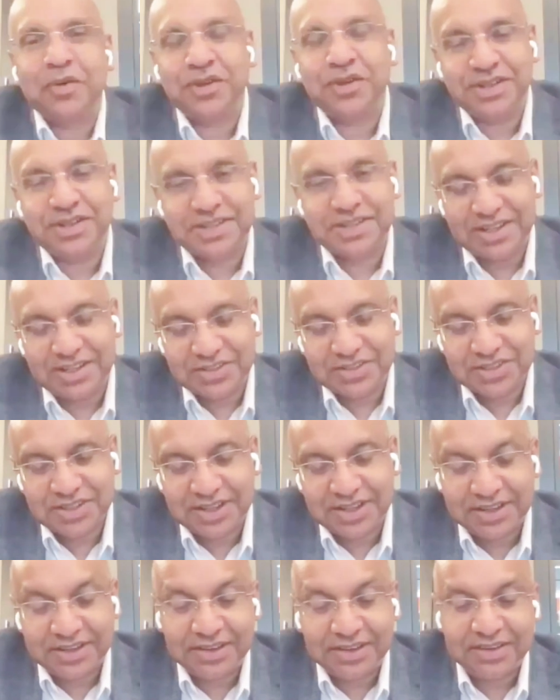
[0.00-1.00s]
Dinesh.
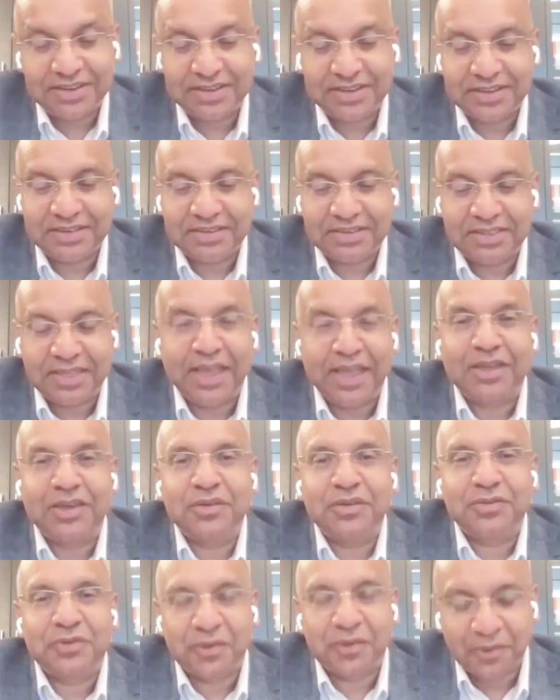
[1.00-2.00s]
Thank you
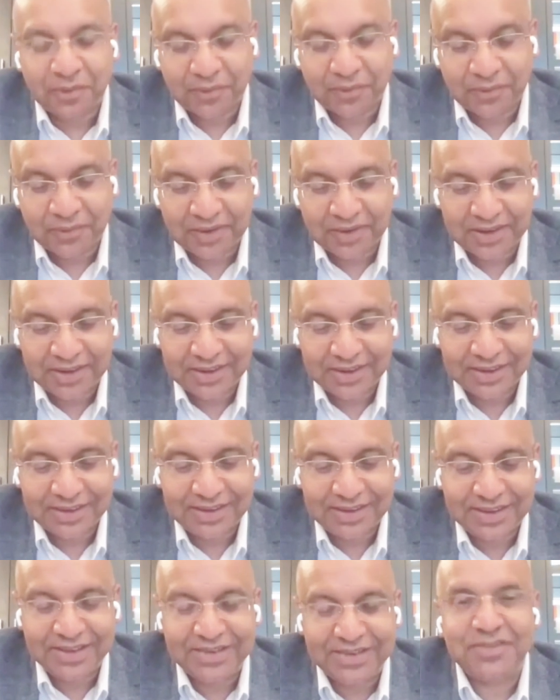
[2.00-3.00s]
for
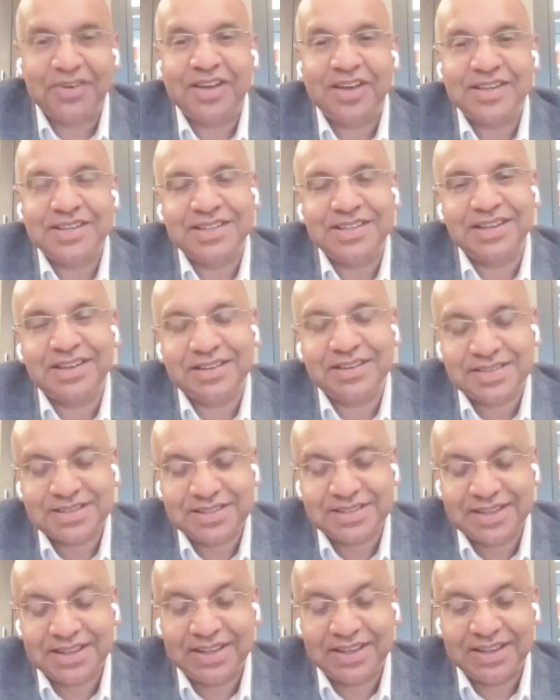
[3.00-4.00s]
inviting
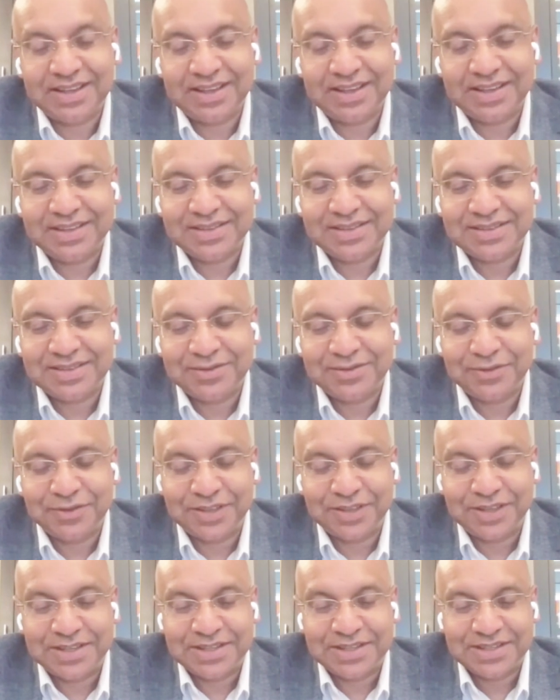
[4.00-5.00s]
us as
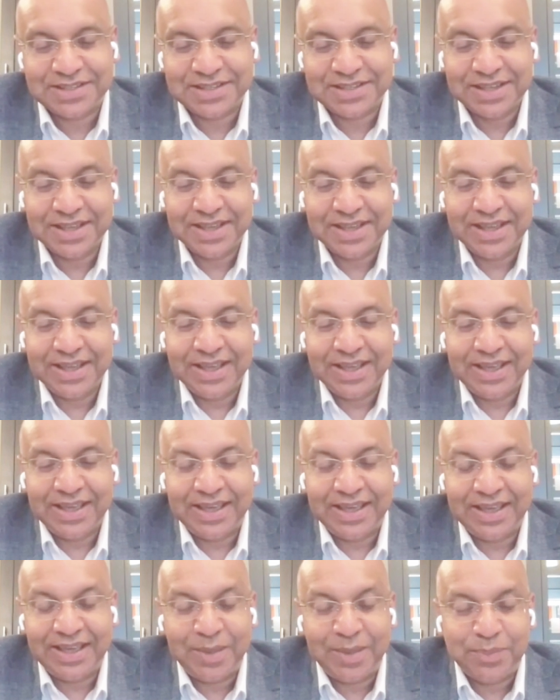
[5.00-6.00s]
for this
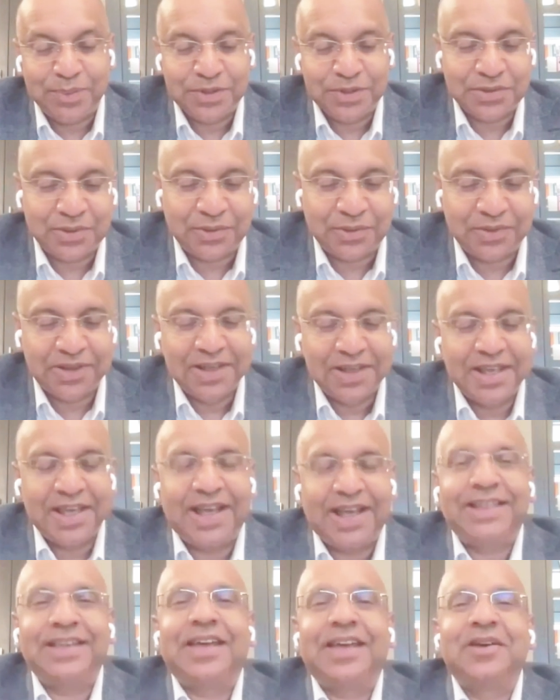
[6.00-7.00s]
episode.
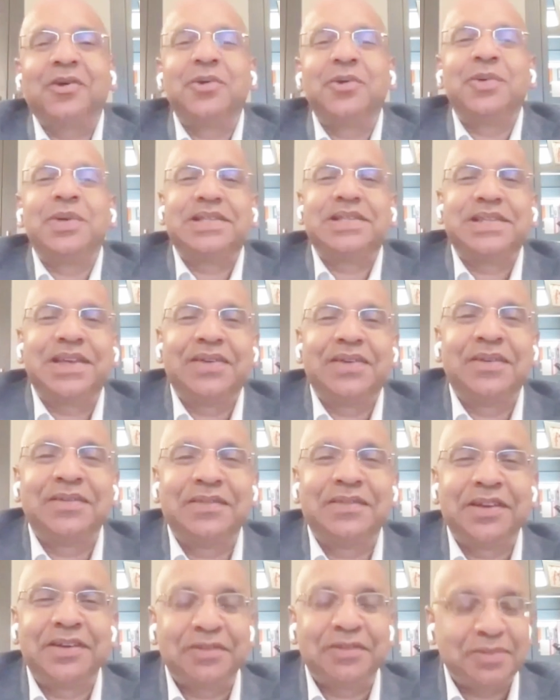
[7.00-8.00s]
I think I always say
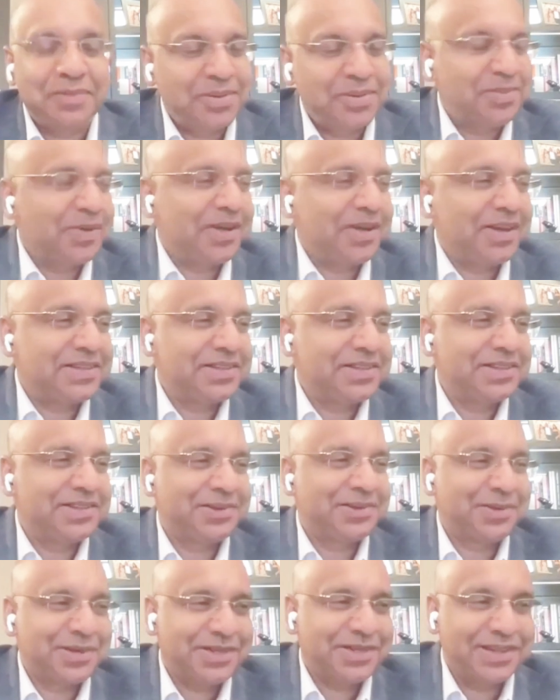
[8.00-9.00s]
whenever people ask
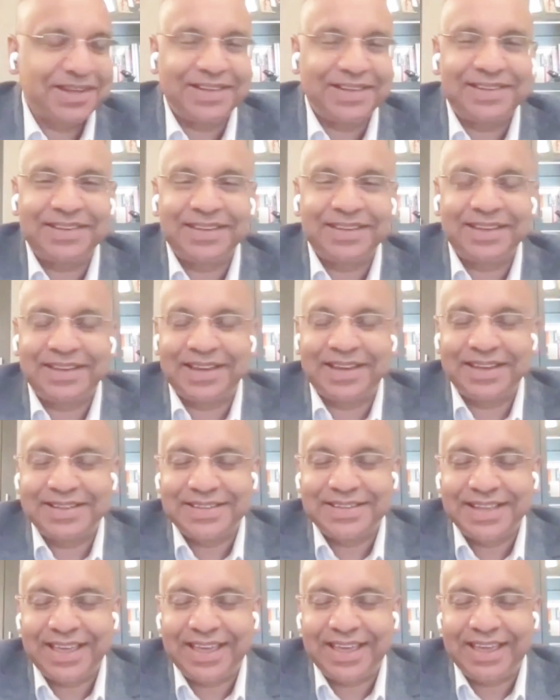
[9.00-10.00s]
this question, I
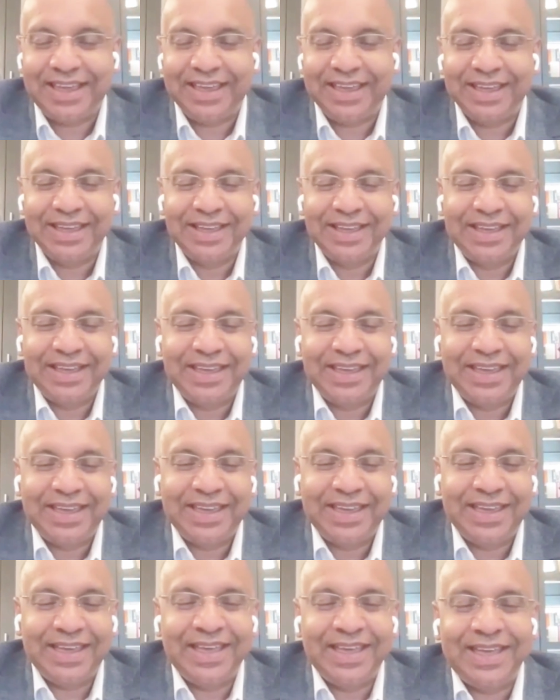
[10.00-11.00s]
say
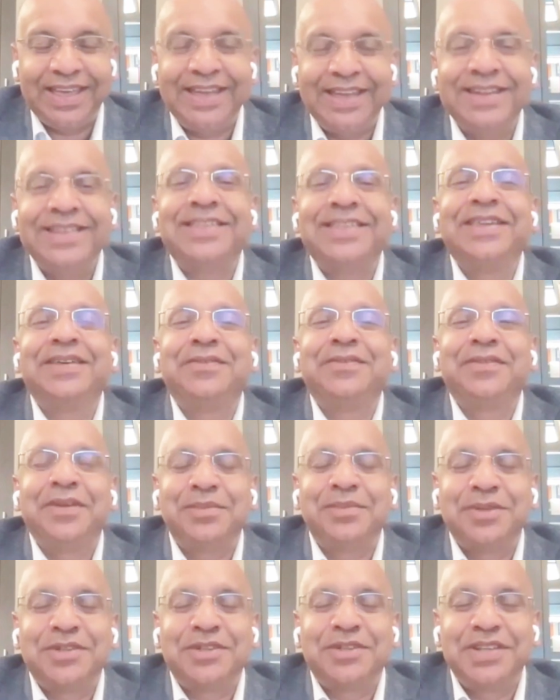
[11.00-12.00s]
anything
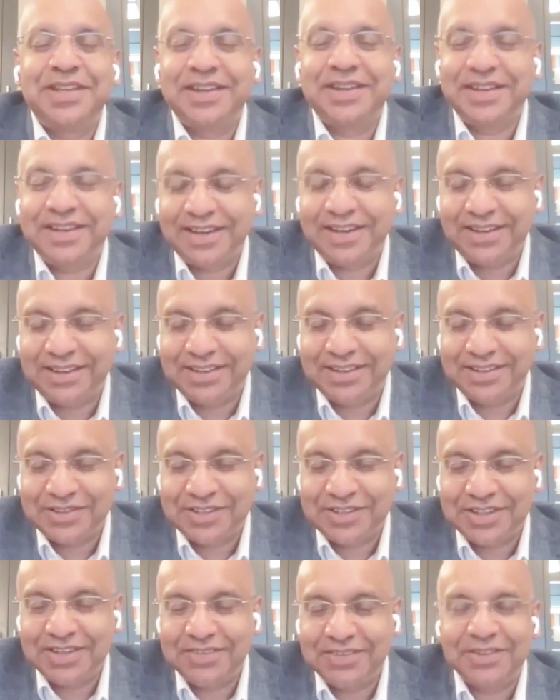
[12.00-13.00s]
we materially
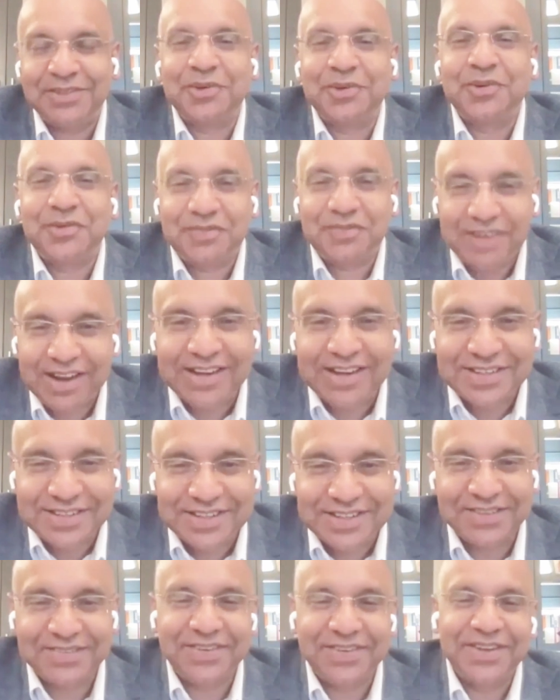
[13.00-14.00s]
achieve is all
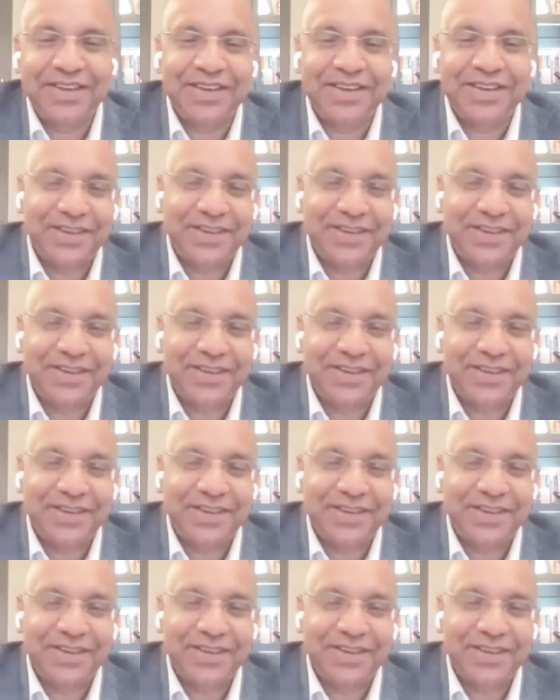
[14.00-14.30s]
relative.